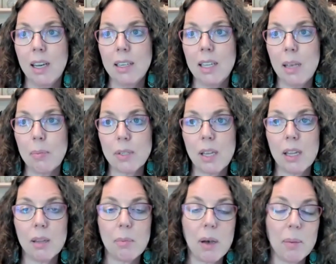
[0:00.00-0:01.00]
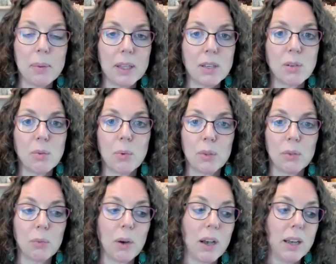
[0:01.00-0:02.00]
98% of the population
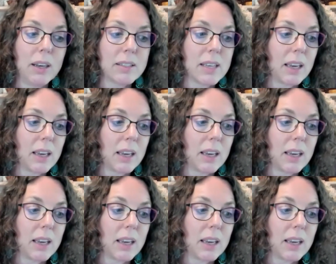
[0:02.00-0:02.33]
worldwide has